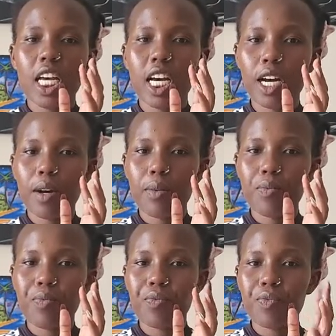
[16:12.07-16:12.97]

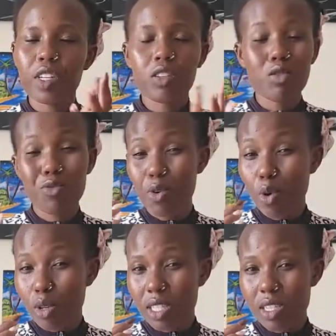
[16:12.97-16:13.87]
It's good for
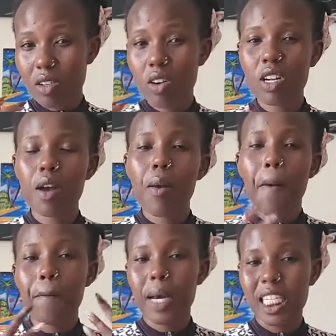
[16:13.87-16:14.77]
cold season.
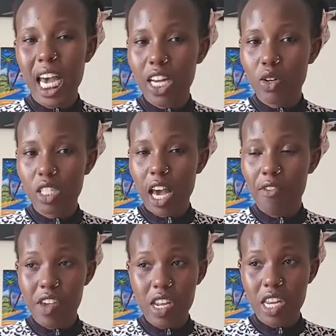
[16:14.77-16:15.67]
But I don't
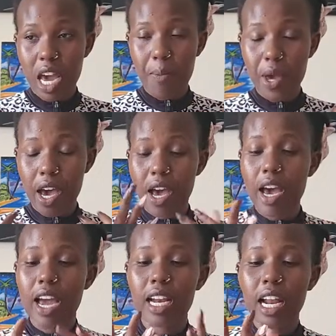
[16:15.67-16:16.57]
have any a pair.
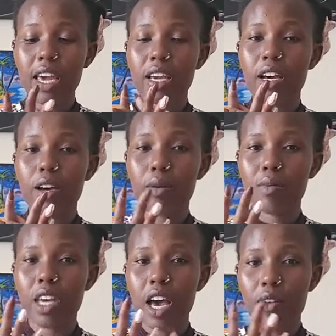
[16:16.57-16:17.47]
I like
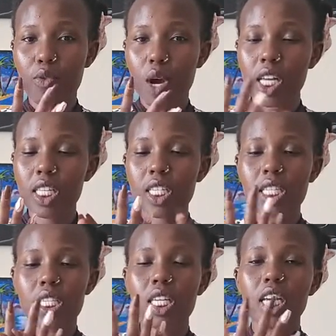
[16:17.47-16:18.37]
the half
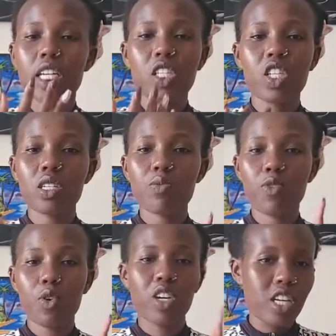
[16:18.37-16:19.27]
ones just
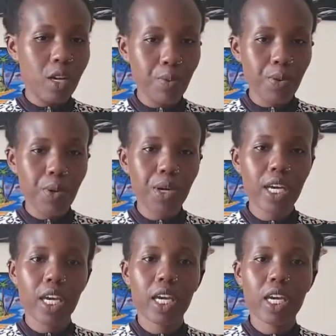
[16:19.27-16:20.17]
for grip.
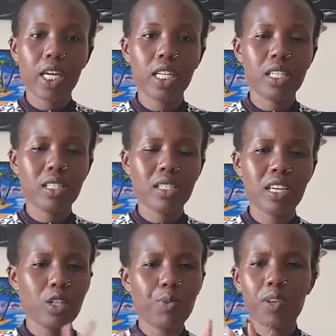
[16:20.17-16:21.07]
And
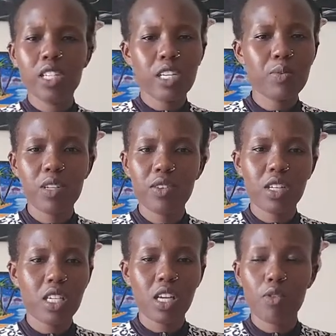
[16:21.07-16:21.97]
yeah, to protect me in
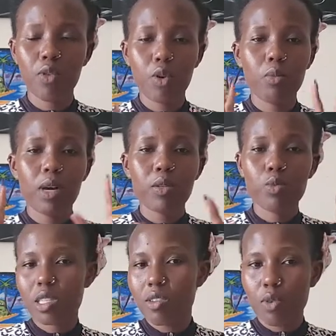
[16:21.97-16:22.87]
case I fall. But
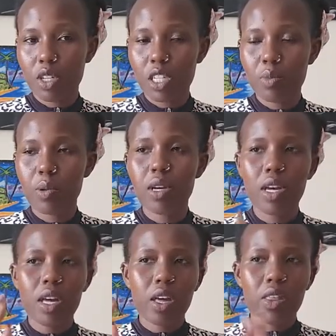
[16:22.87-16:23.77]
mostly for grip.
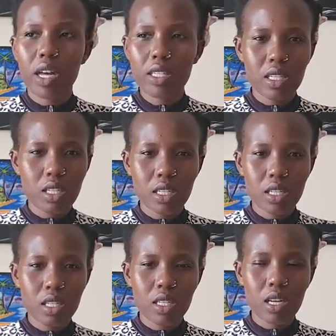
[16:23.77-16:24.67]
That's
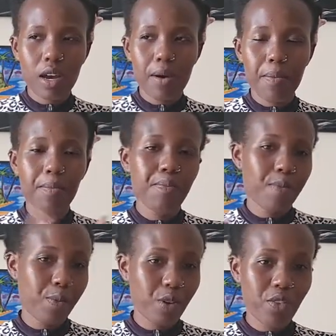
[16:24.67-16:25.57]
just
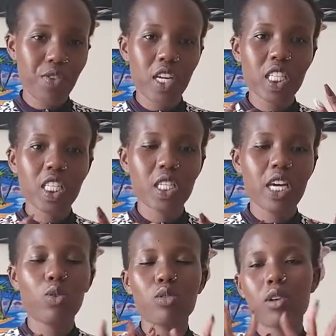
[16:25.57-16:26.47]
my preference.
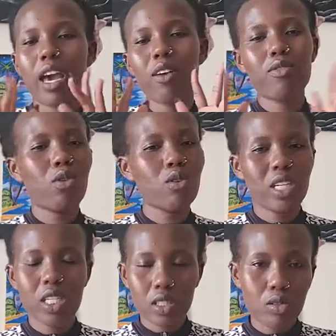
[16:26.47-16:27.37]
And also I have long
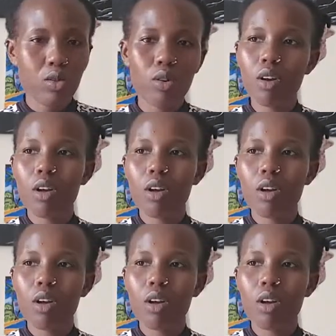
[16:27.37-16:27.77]
nails, so